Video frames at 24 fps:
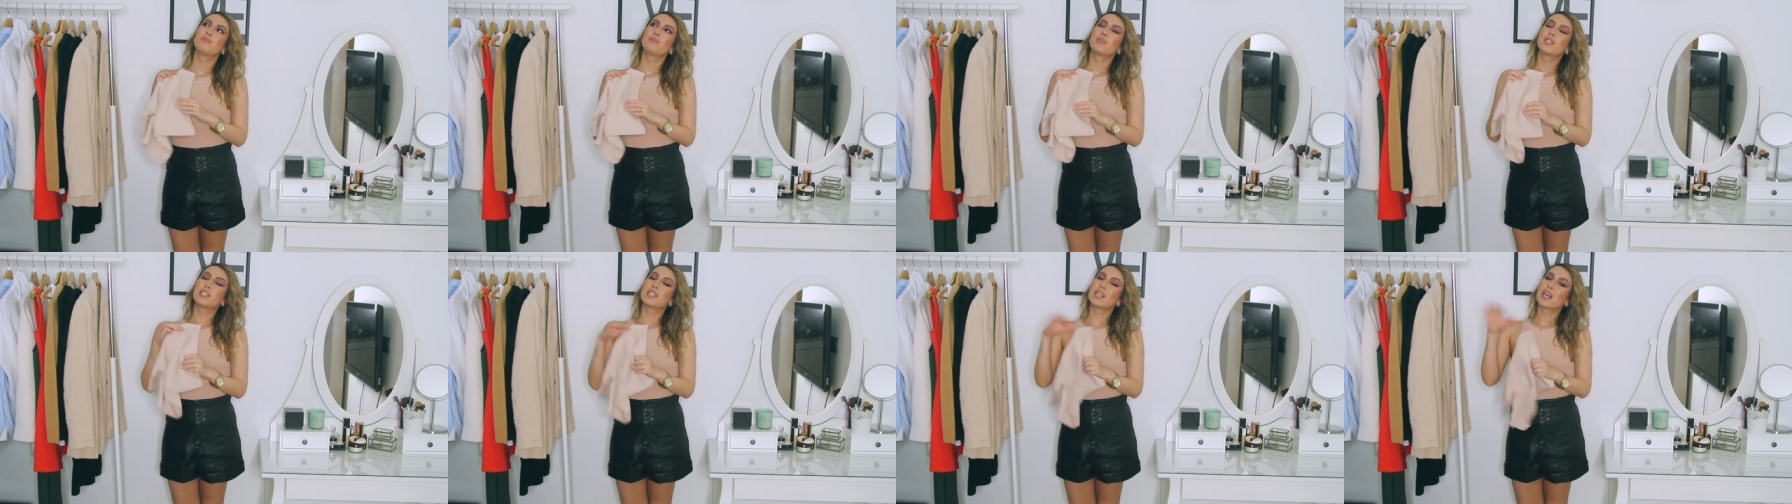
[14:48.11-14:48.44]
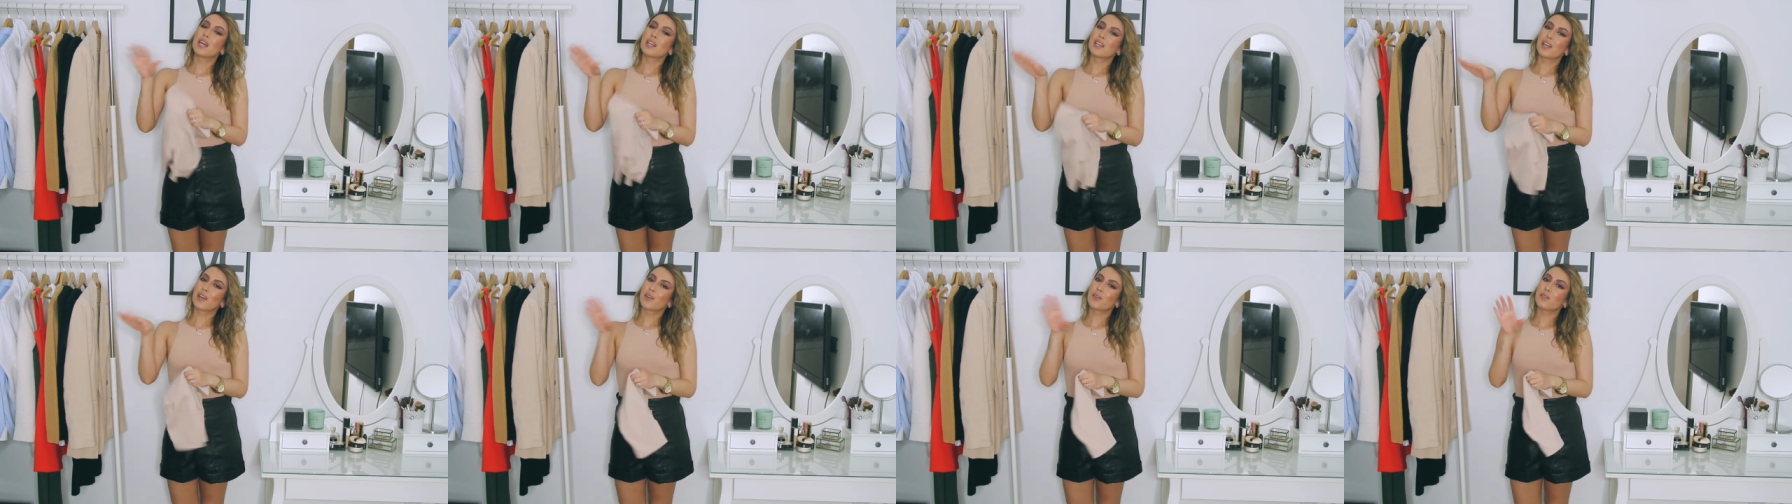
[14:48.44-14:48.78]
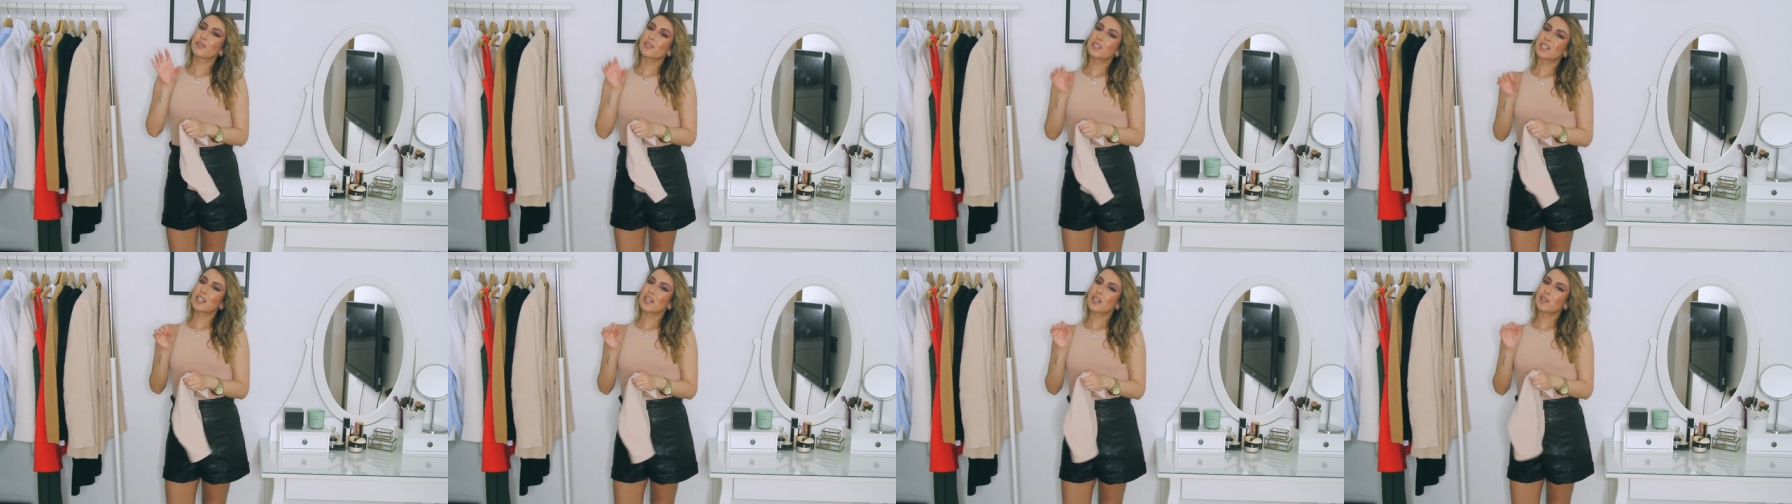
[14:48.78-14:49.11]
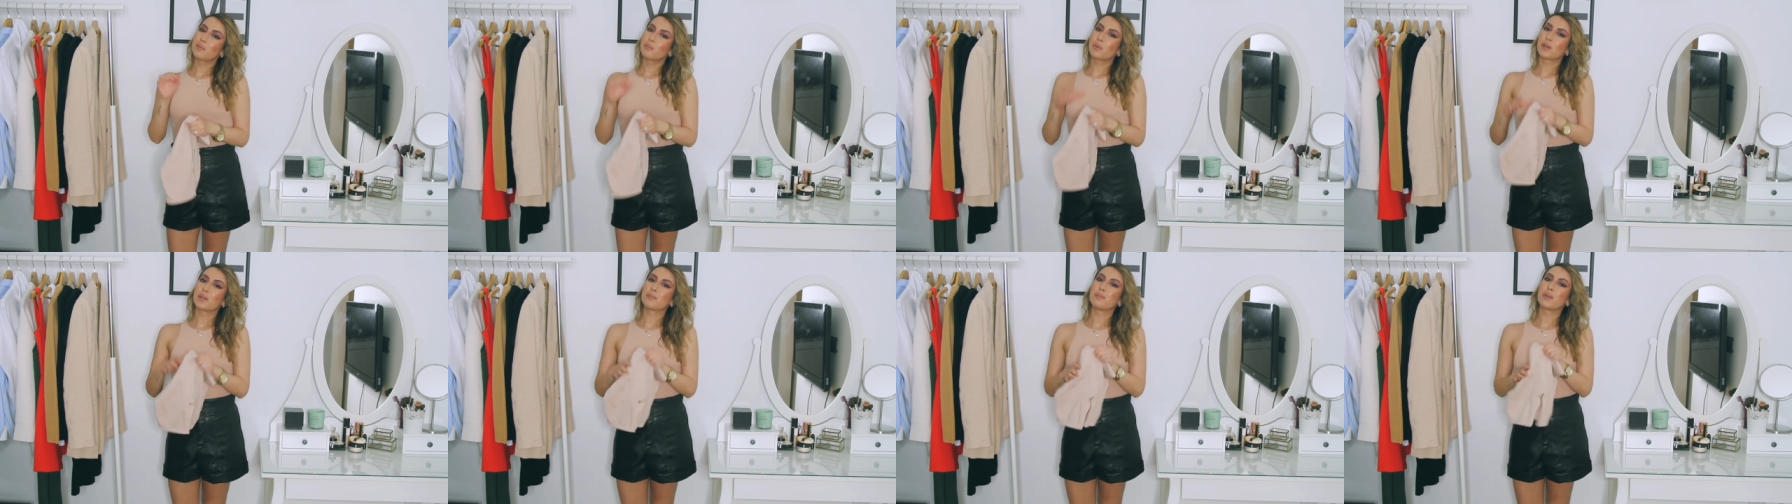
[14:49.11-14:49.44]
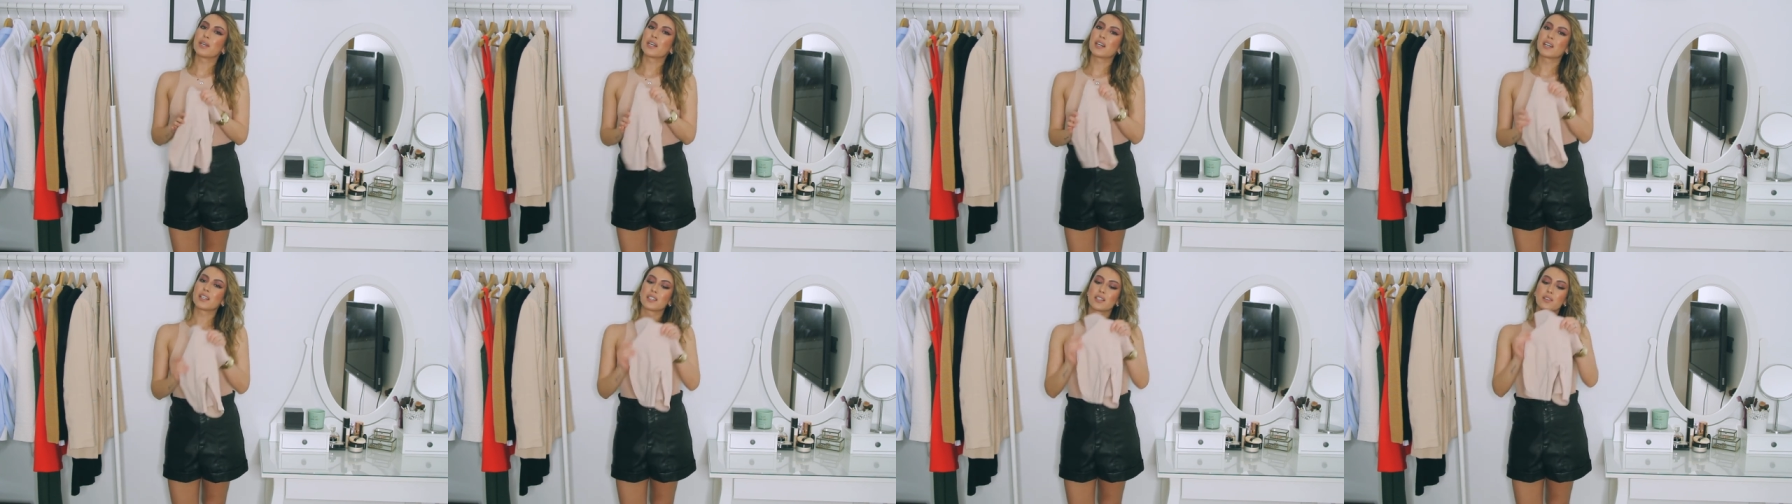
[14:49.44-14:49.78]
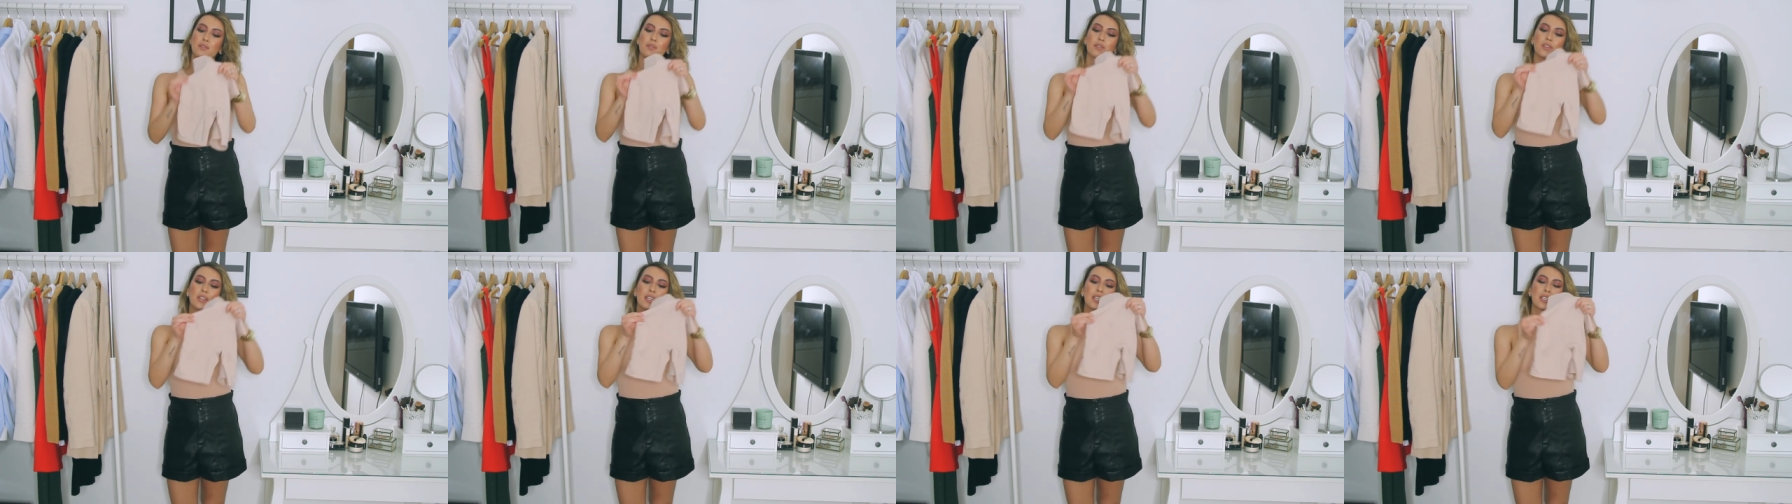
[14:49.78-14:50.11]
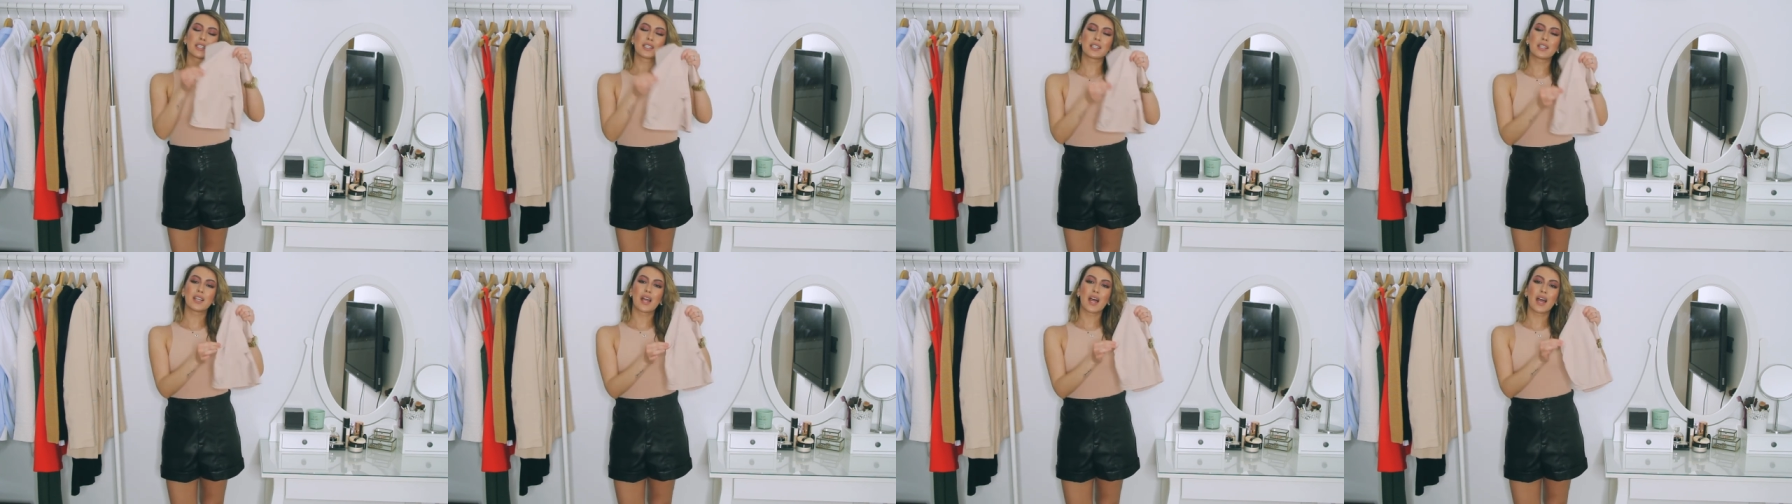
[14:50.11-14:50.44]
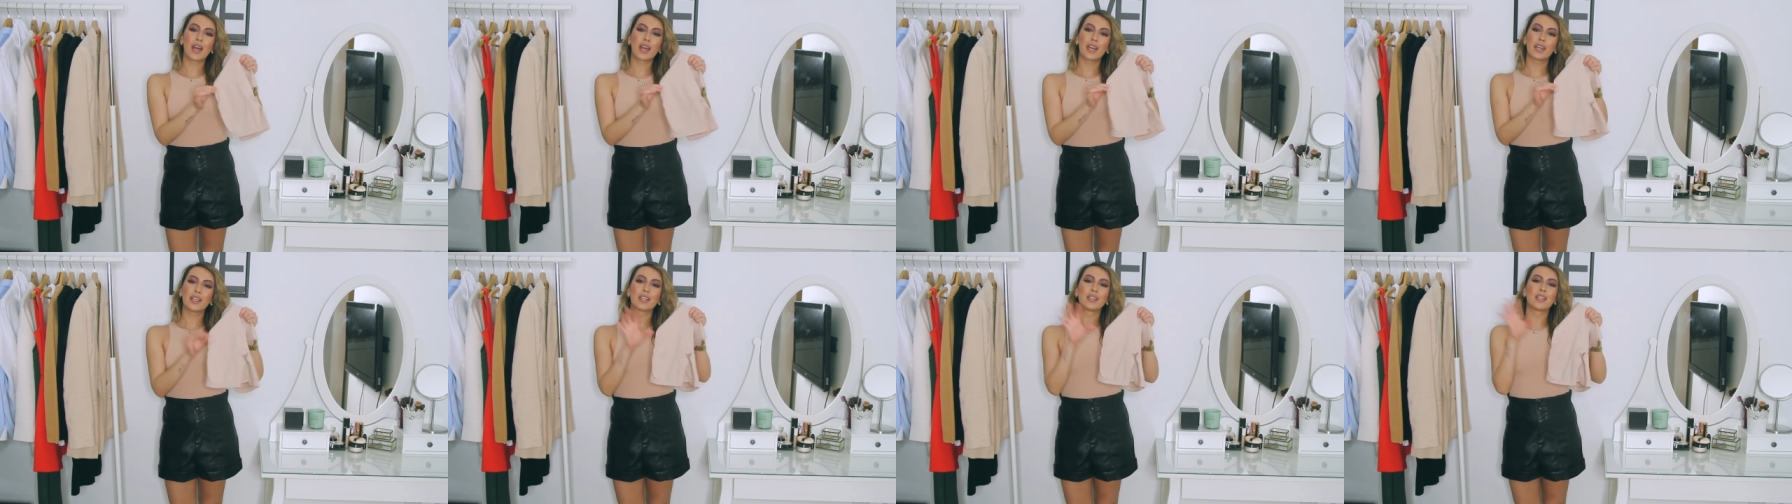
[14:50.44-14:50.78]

10 out of 10 but because of this line